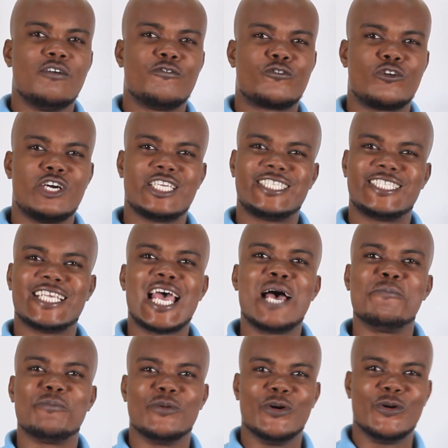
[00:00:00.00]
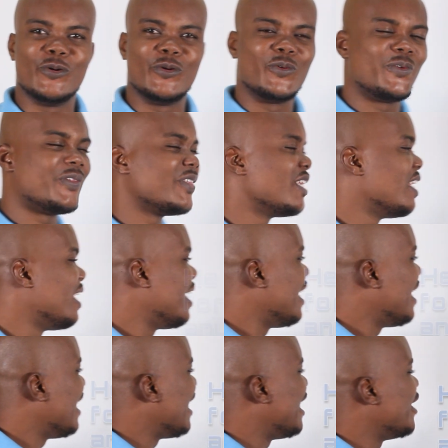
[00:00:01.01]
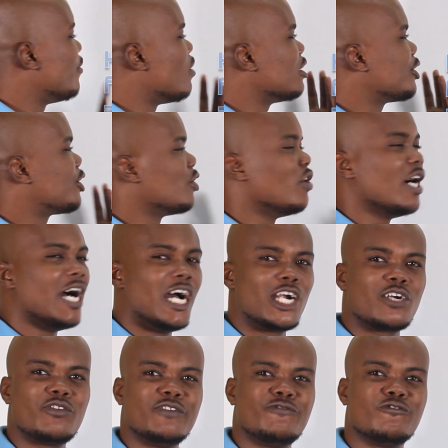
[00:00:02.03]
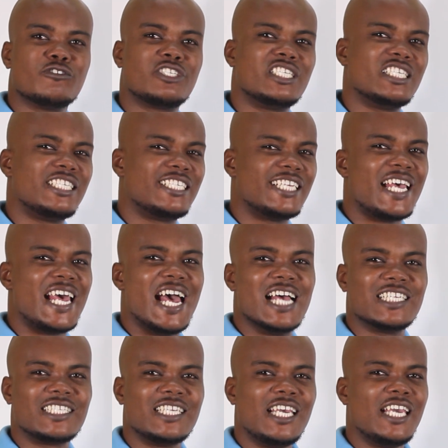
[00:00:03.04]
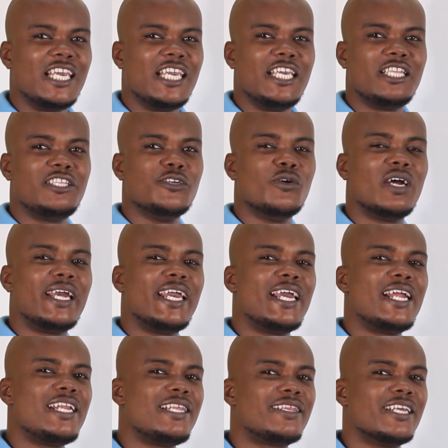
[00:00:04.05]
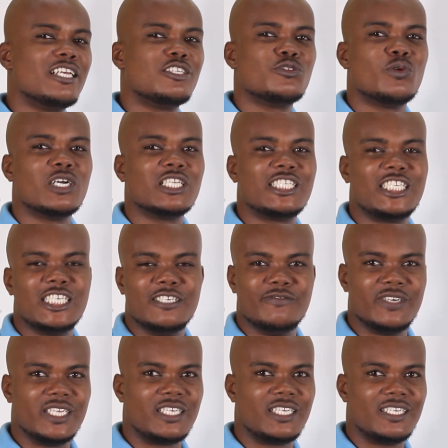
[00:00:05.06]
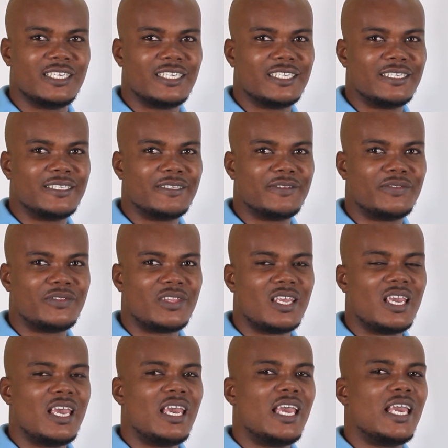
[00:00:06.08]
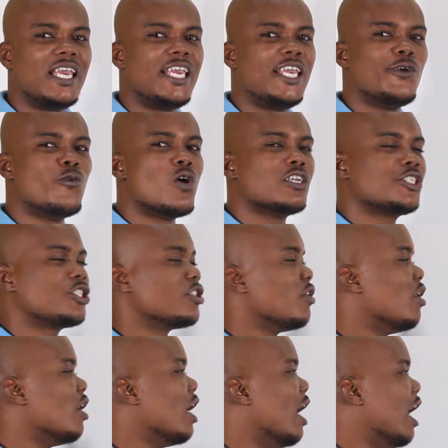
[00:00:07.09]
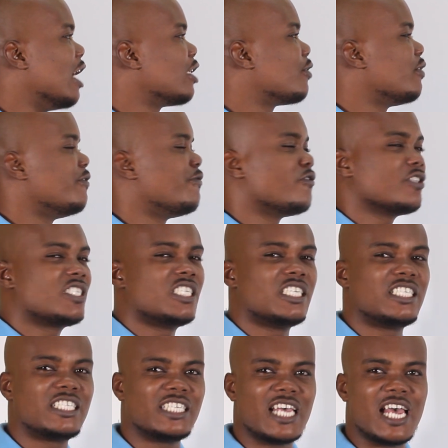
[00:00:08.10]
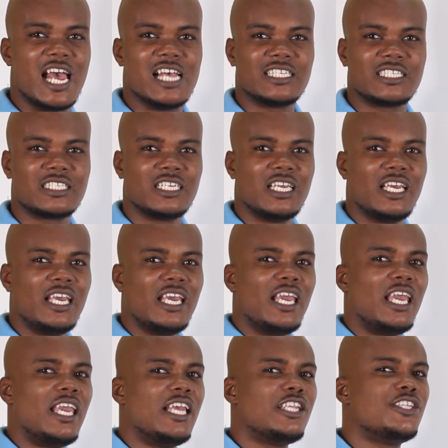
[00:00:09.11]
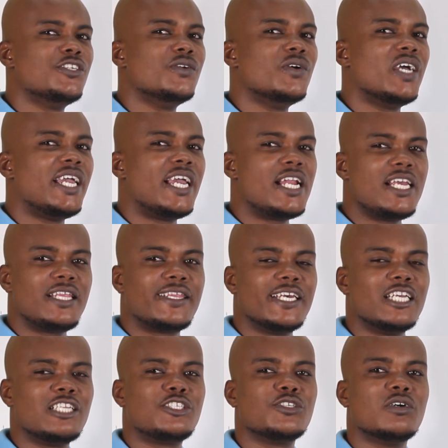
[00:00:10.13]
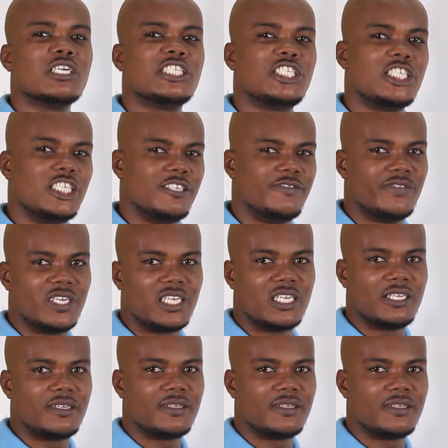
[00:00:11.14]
For example, he was so hungry for success, he'd do anything to achieve it. He was so hungry for success, he'd do anything to achieve it.